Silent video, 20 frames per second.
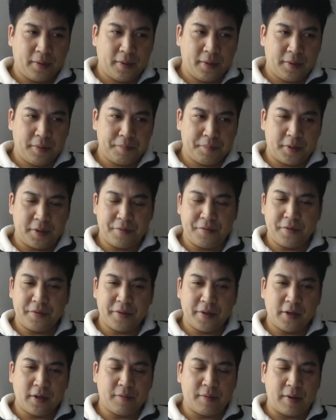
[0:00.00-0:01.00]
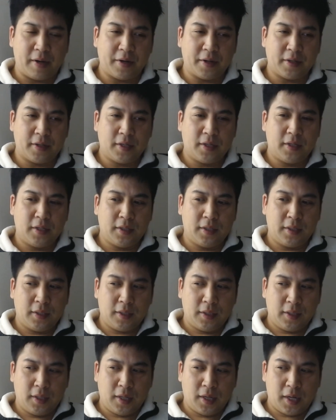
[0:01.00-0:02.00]
But if you think about it,
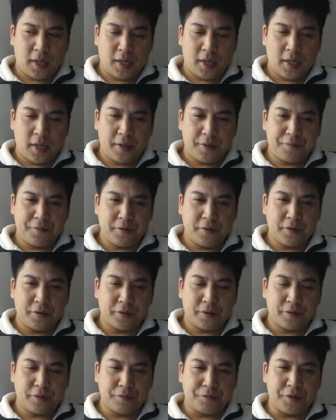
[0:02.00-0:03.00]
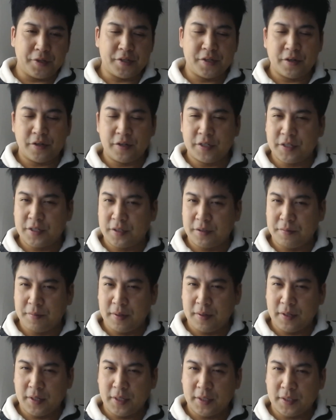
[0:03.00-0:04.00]
if you do research
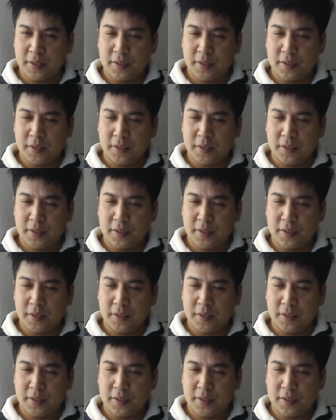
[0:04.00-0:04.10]
about it,